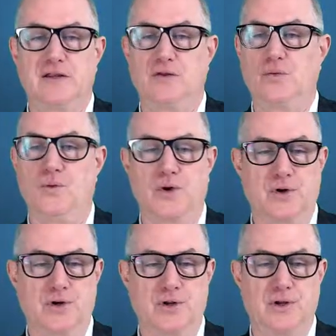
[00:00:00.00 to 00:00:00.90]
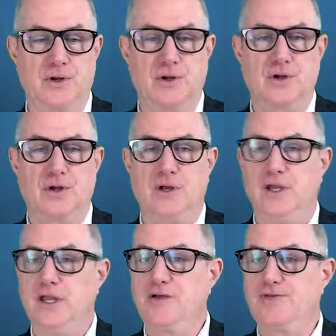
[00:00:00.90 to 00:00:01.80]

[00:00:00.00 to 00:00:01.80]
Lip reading: the word if